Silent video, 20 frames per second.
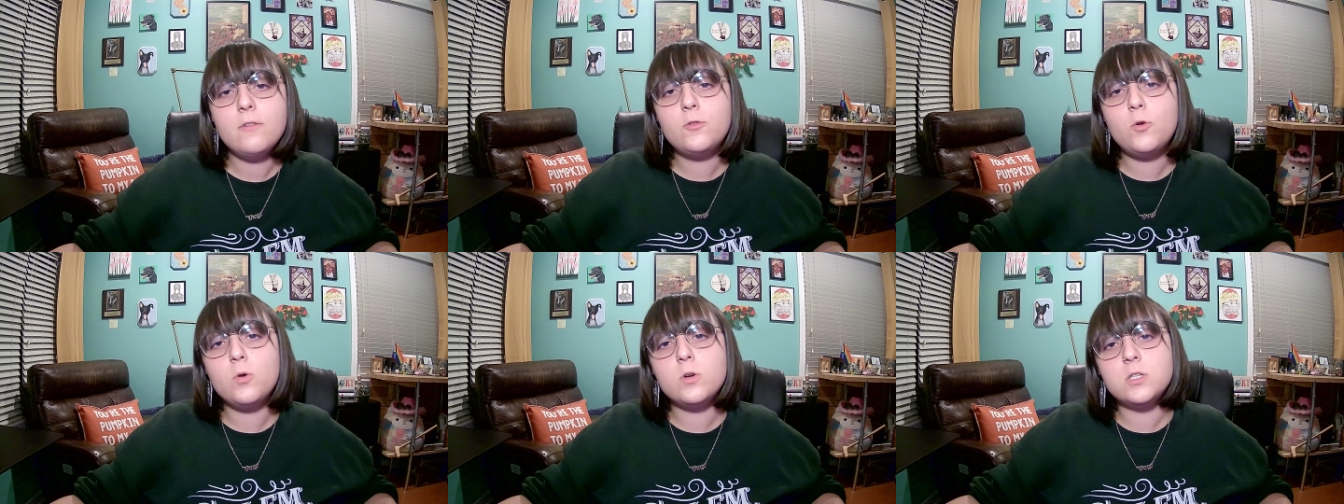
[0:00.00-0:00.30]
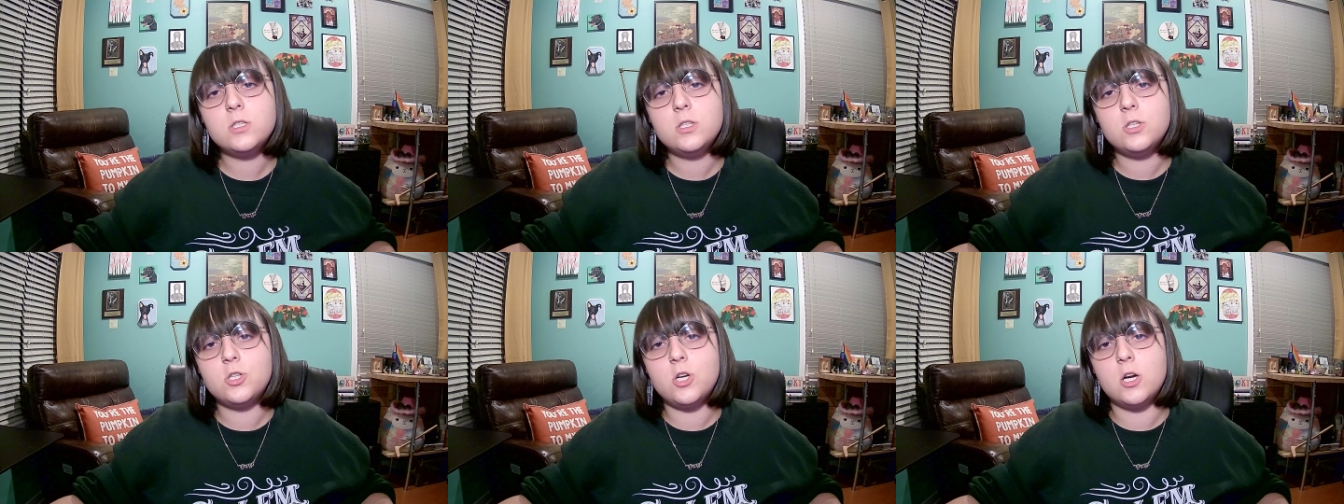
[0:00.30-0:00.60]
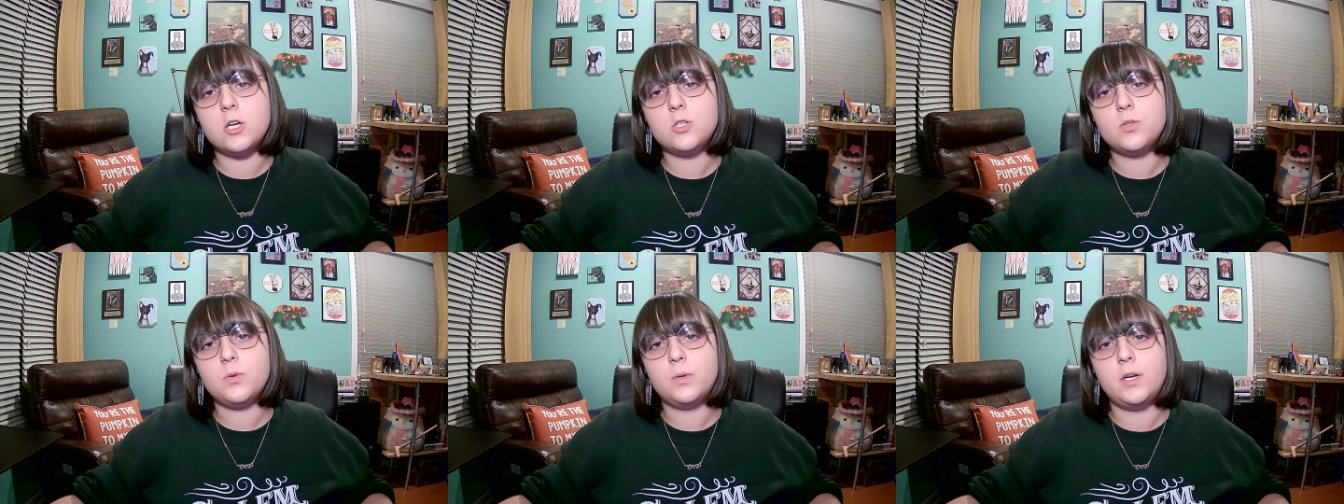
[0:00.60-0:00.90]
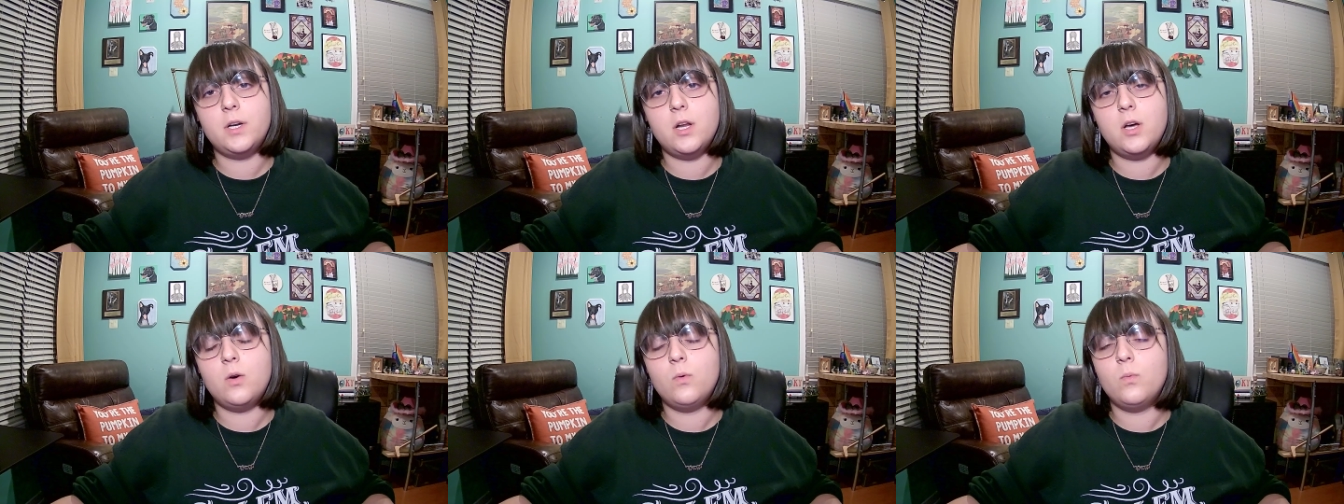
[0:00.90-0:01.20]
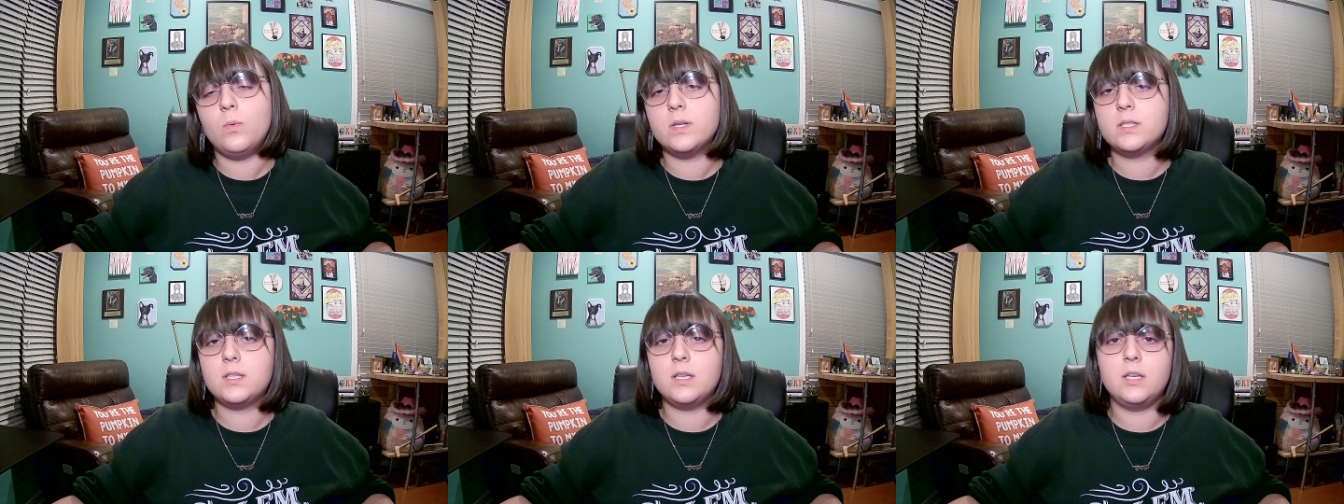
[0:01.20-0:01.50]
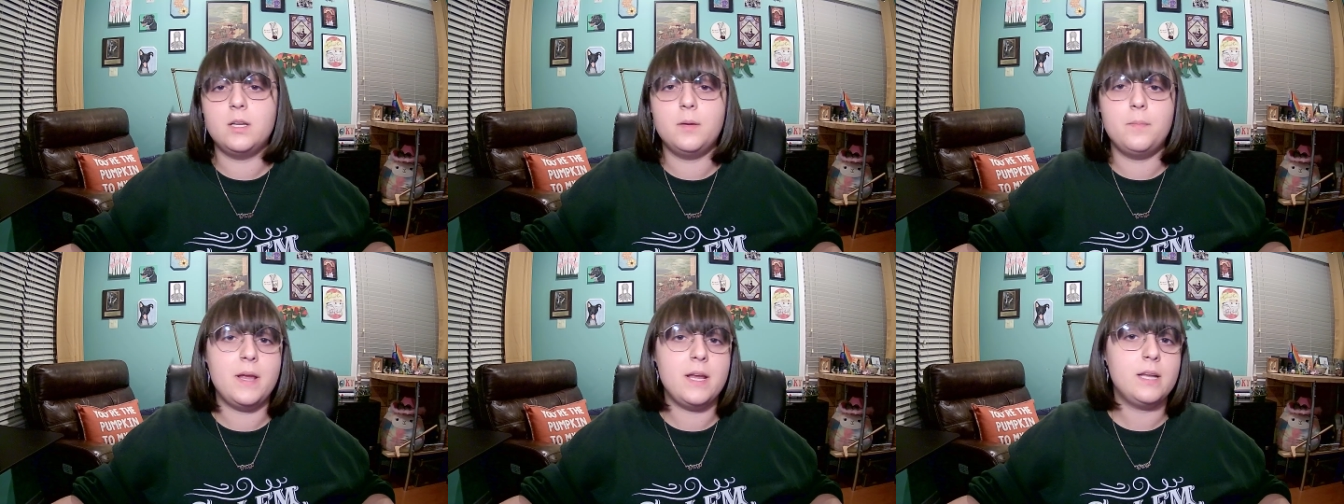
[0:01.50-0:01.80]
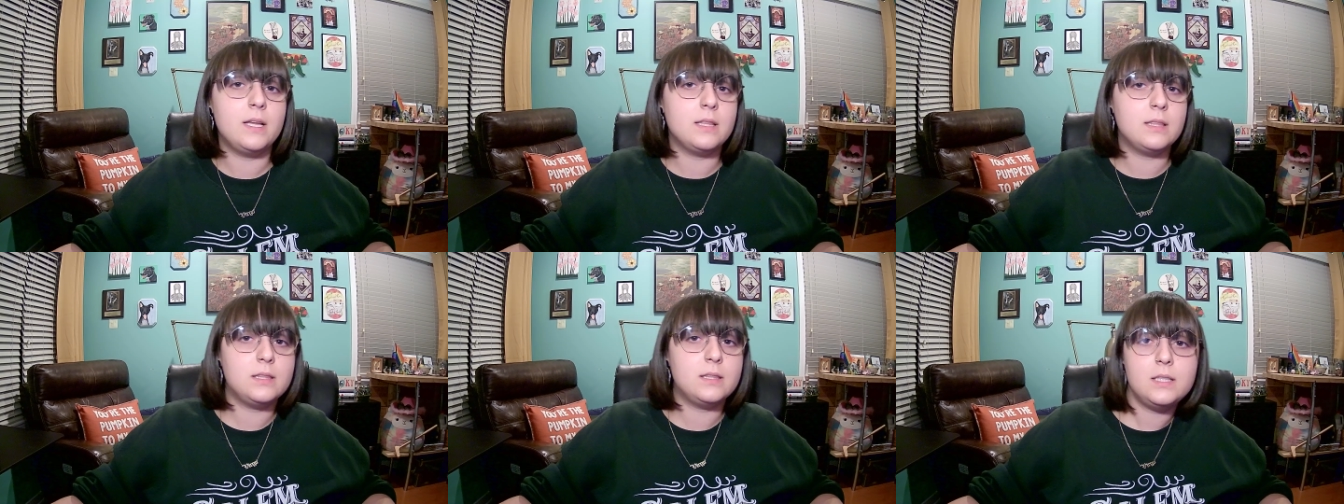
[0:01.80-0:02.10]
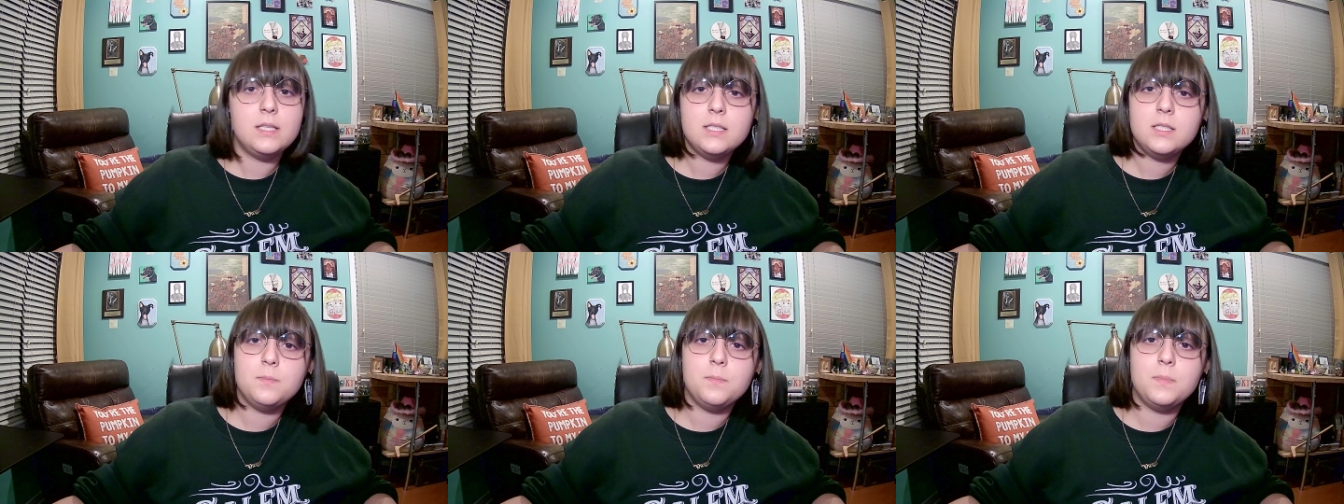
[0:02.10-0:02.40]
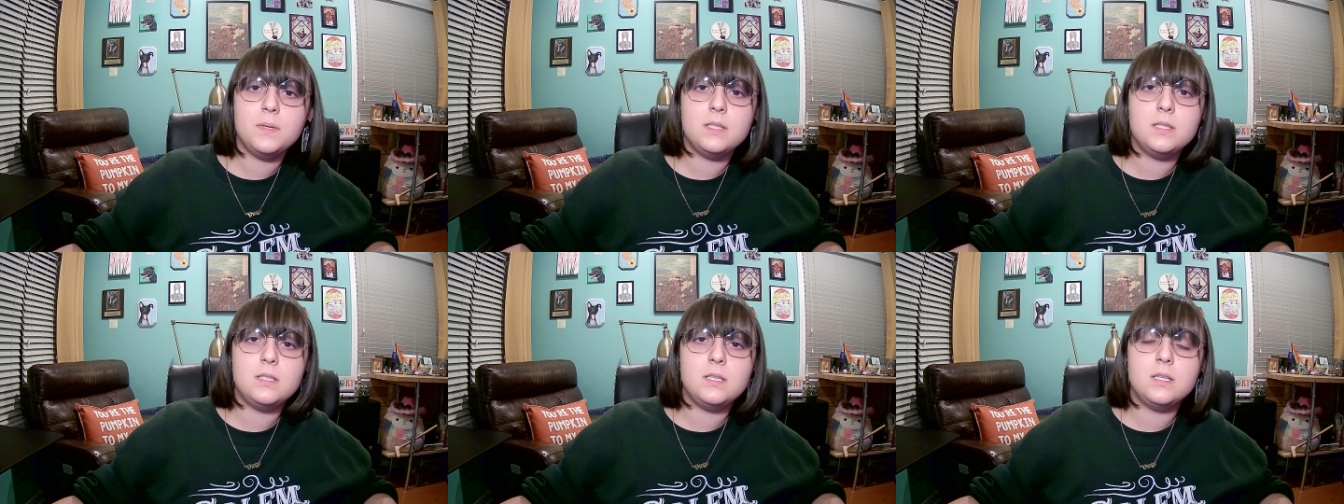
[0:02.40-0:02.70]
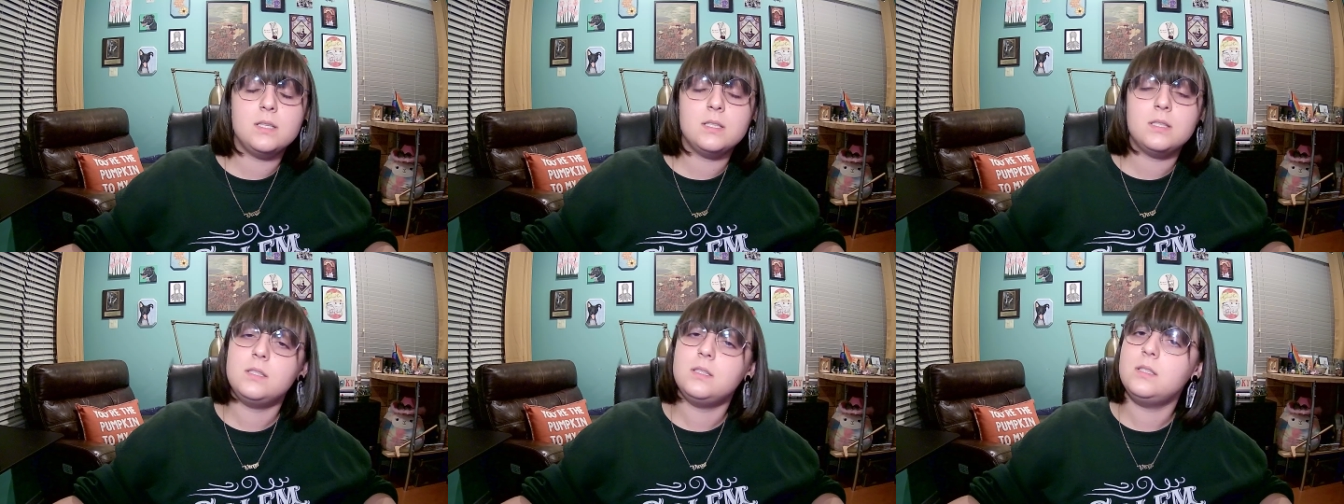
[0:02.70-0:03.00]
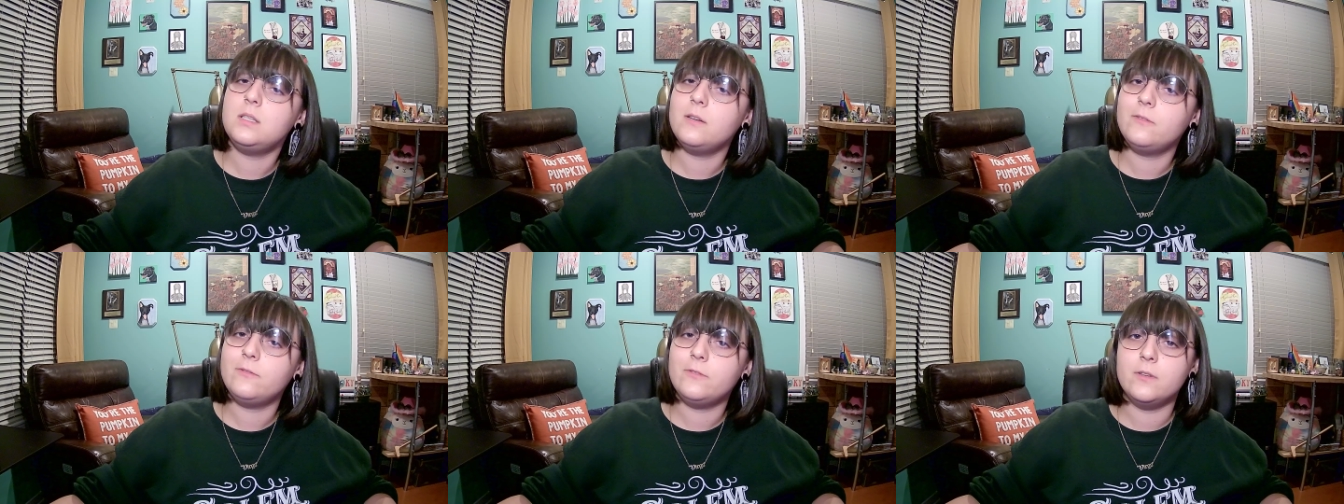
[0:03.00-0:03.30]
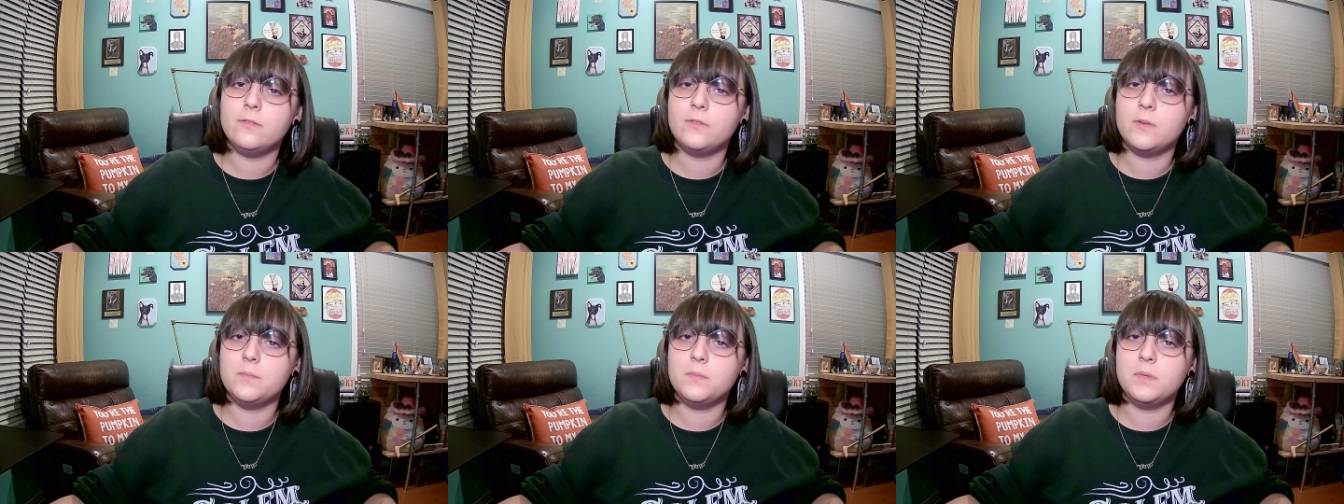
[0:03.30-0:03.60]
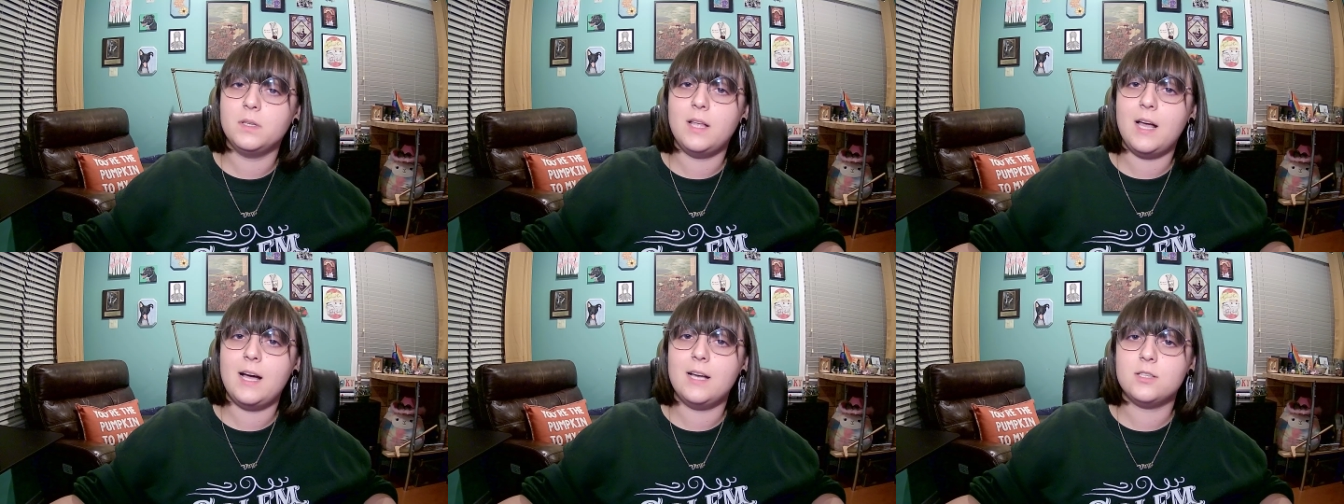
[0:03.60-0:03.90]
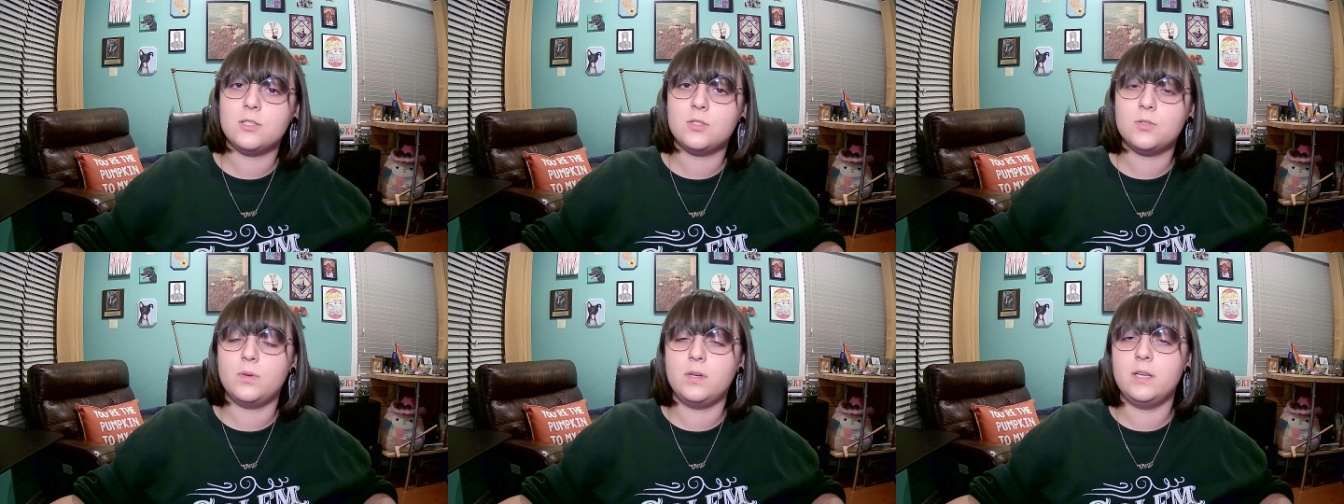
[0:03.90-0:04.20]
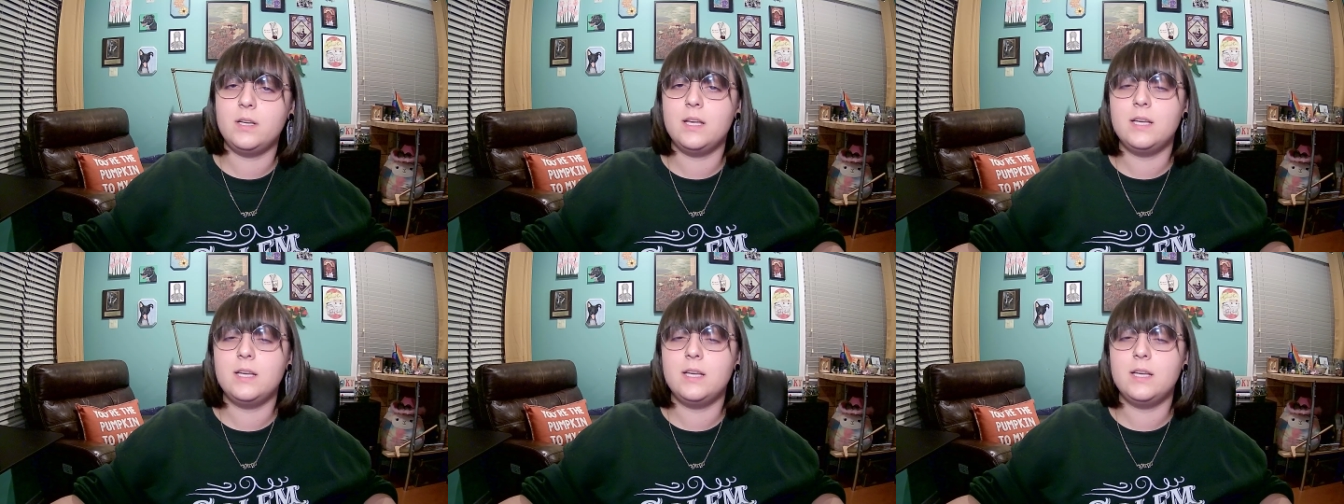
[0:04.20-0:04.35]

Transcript: course, the Sharks want to know what's going to make this business different from the last one,